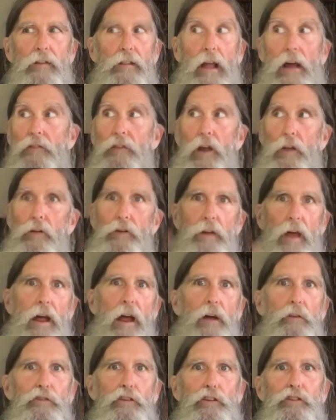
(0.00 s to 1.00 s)
And like the other day,
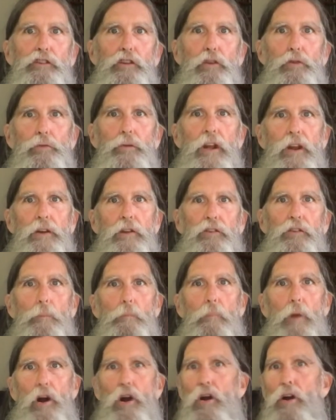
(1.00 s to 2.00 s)
I was just tuned into
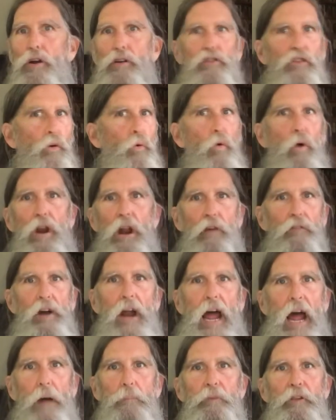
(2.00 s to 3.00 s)
some birds or whatever
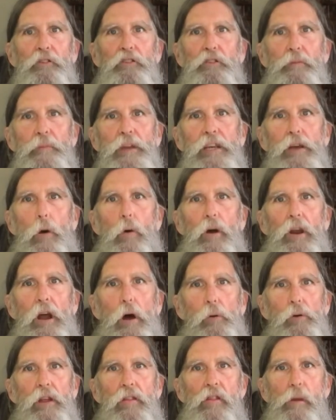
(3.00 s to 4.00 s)
happens to be going
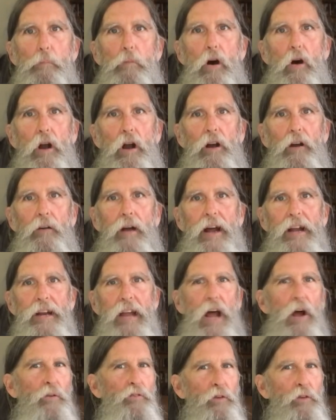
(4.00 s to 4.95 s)
on in the park right now.